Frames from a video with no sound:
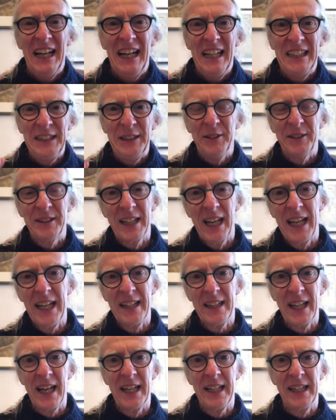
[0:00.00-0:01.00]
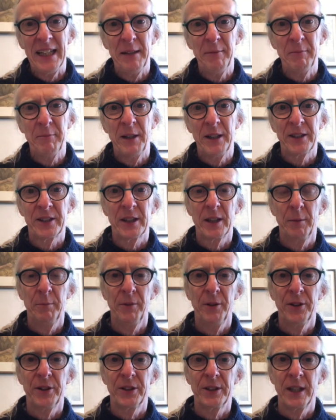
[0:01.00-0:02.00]
and you take that in when
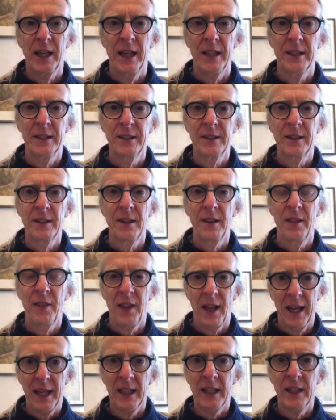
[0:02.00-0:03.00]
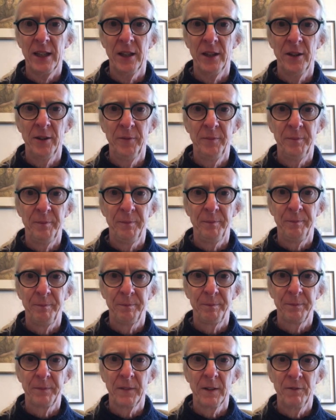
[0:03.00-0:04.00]
someone says, Thank you
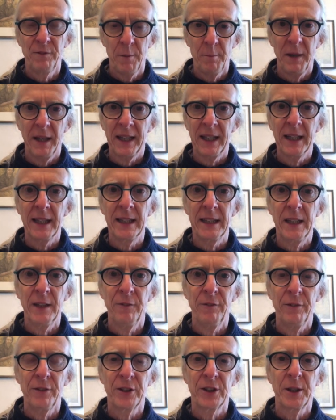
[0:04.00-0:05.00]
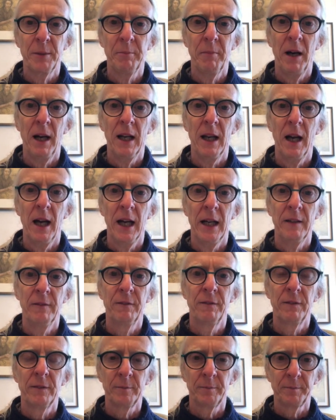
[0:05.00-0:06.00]
for making a difference in my
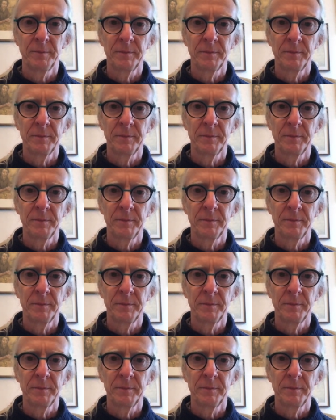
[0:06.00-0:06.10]
life.